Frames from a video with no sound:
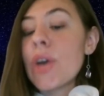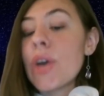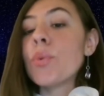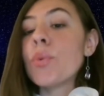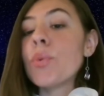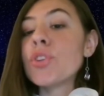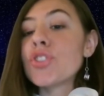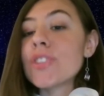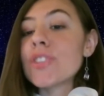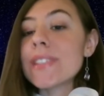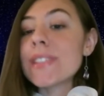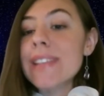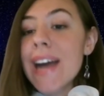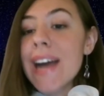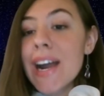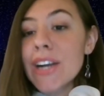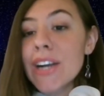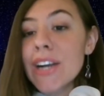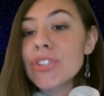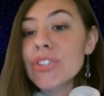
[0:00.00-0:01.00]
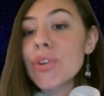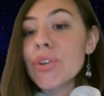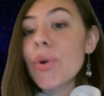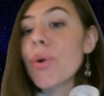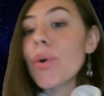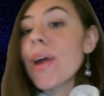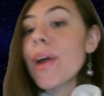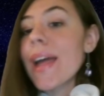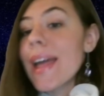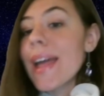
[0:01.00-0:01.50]
which start
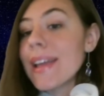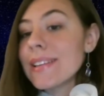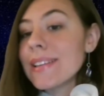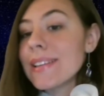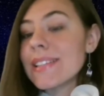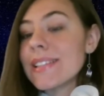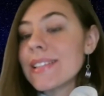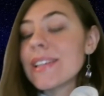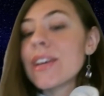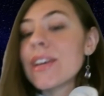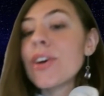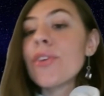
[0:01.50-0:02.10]
or end